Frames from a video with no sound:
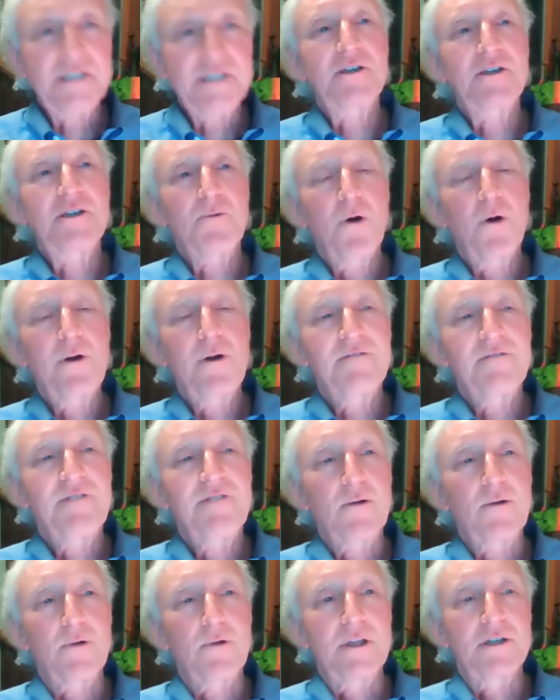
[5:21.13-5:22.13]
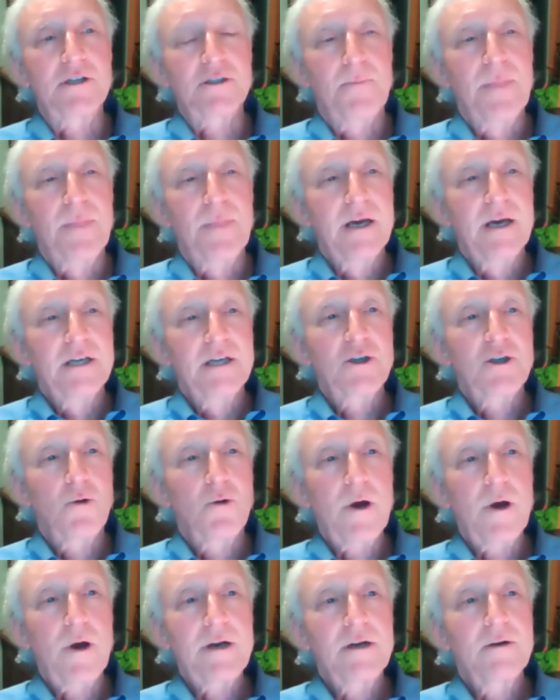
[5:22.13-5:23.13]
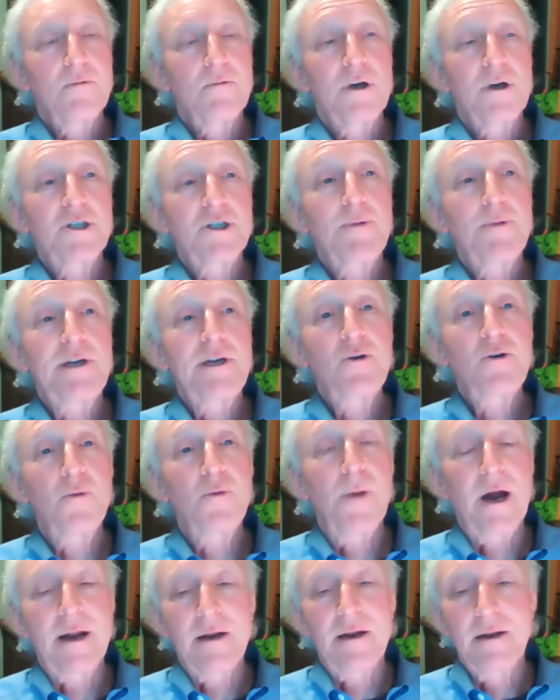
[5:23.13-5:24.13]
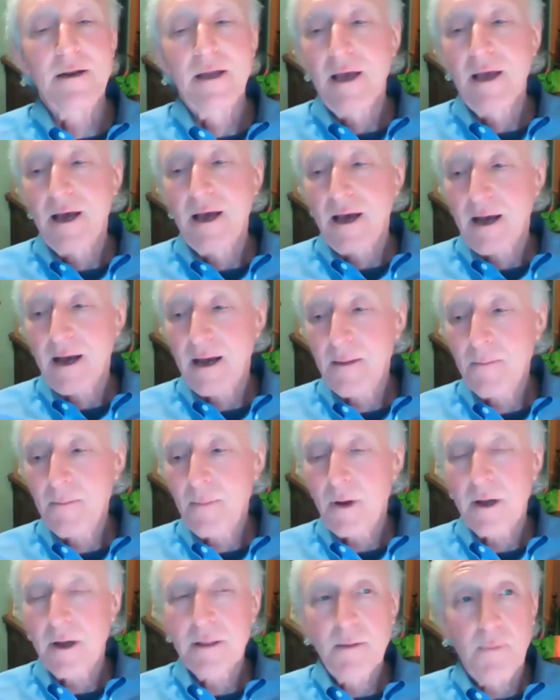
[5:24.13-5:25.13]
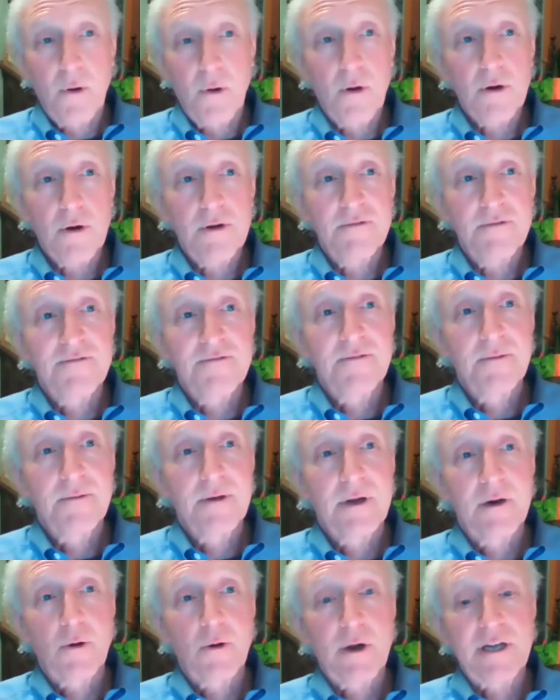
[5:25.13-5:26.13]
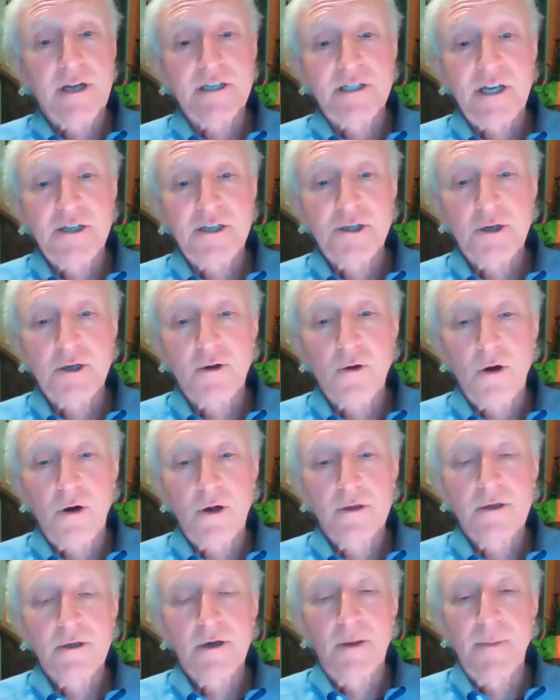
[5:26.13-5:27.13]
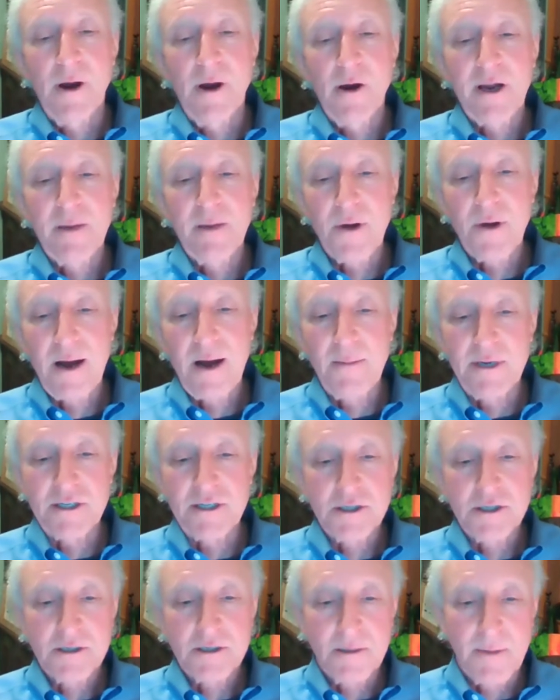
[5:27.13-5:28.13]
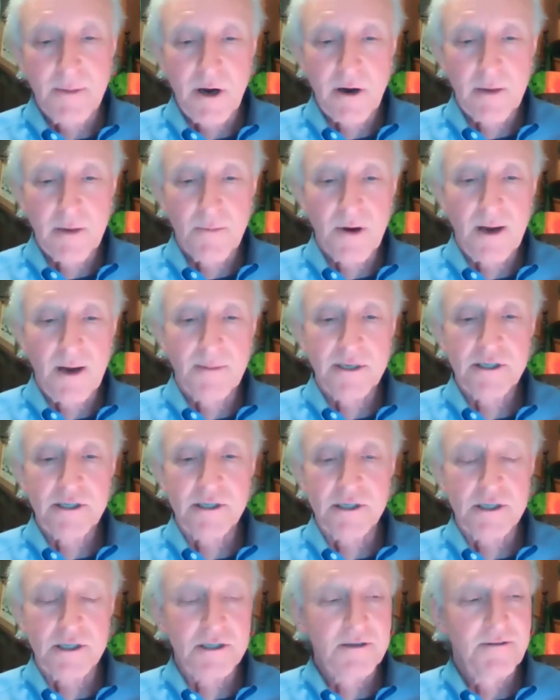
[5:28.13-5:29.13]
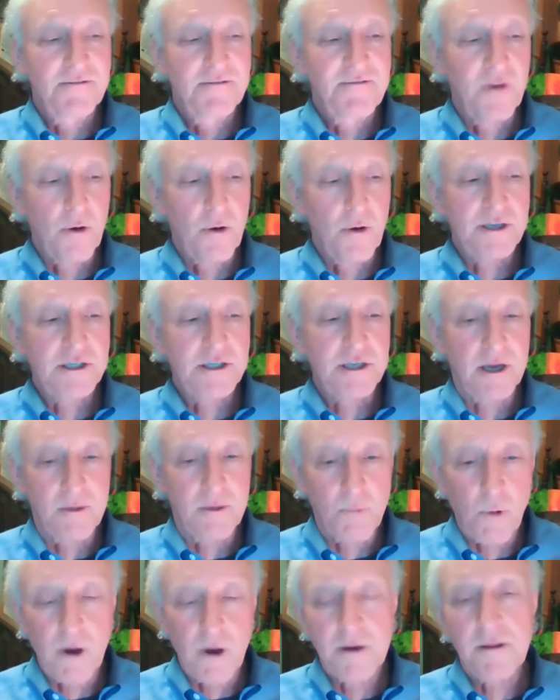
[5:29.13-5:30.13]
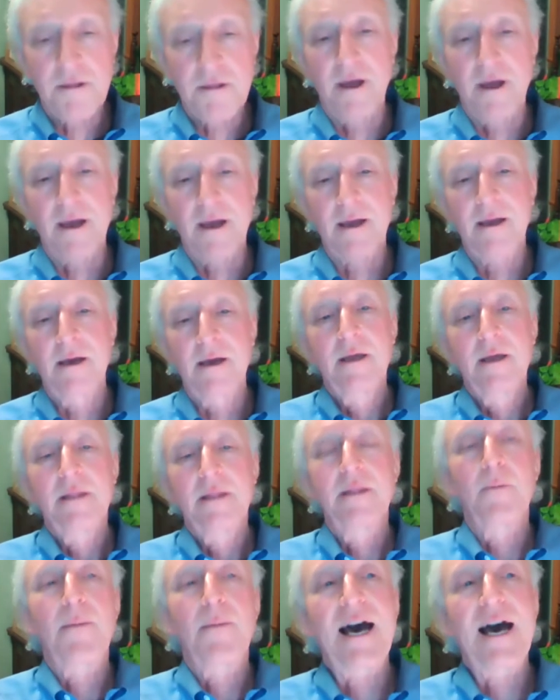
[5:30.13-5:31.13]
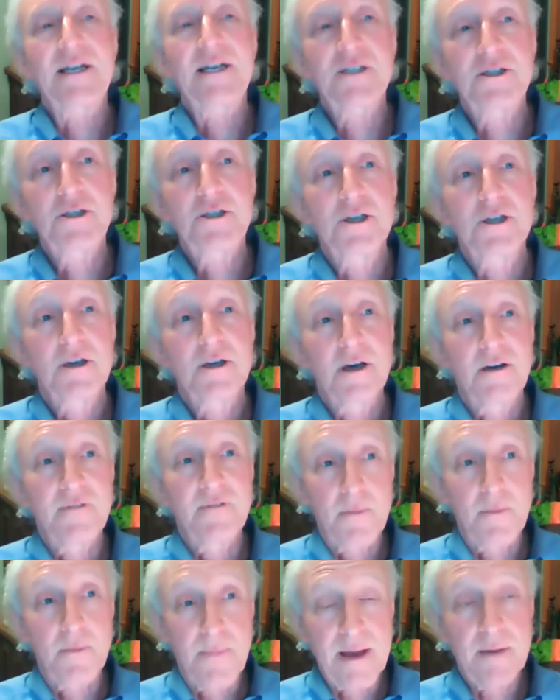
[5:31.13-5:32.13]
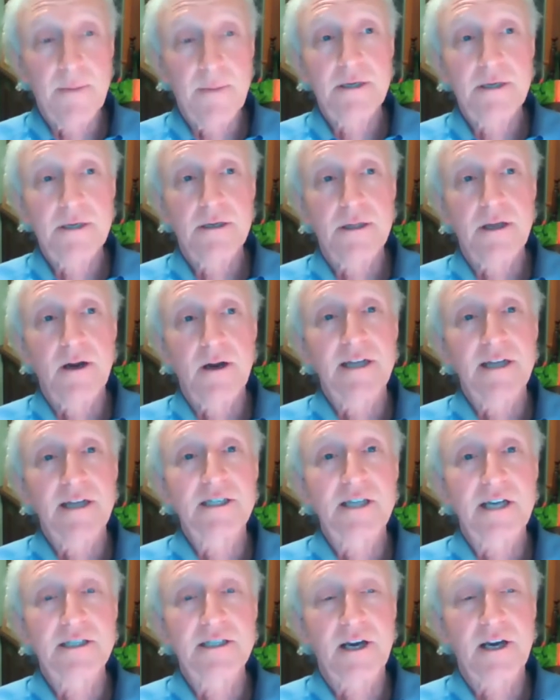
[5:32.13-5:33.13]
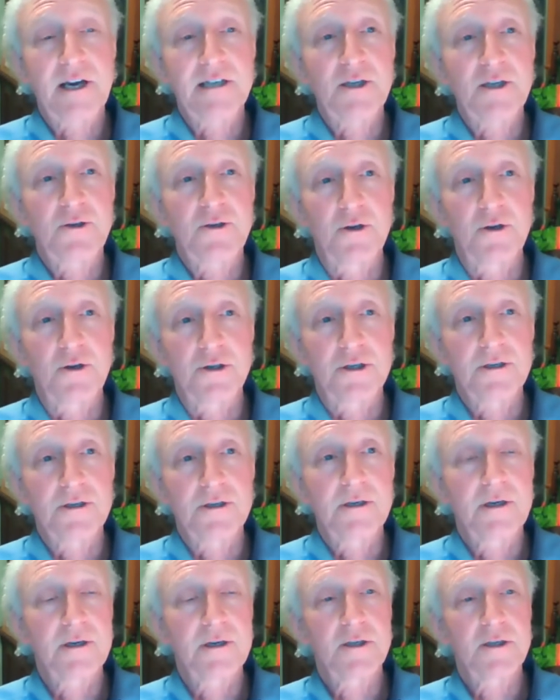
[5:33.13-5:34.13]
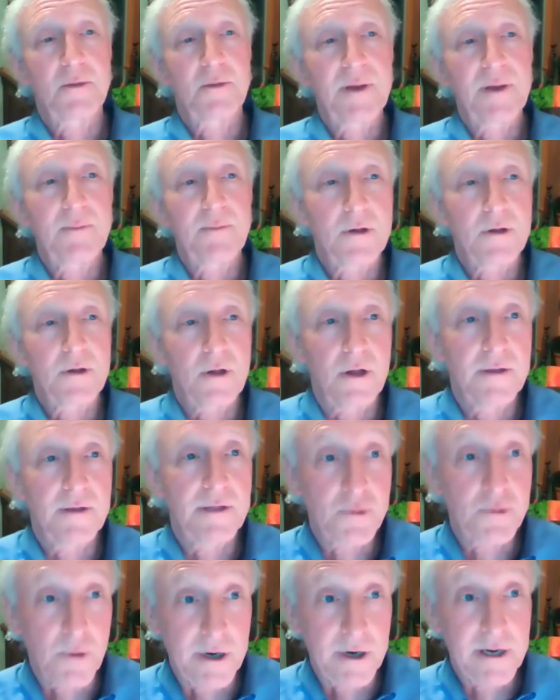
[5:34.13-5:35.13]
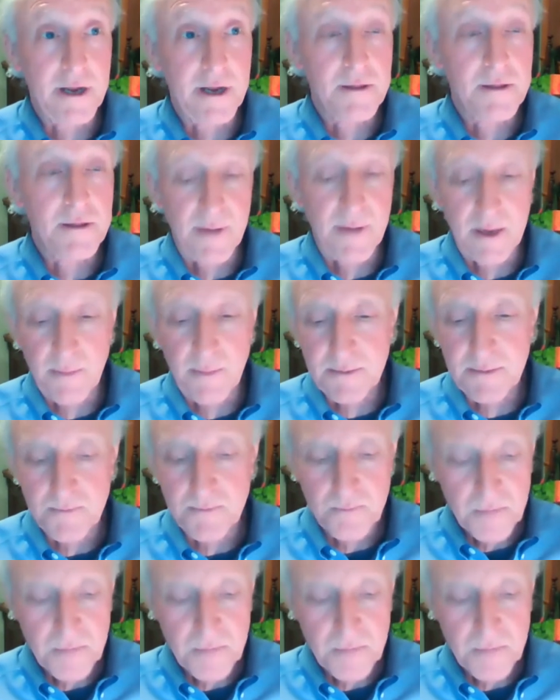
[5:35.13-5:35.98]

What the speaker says: is eroding federalism. So what should we do about it? I'm on the board of an organization called American Promise. American Promise is focused on one thing: the passage of an amendment to the United States Constitution. Some people call it the 28th Amendment,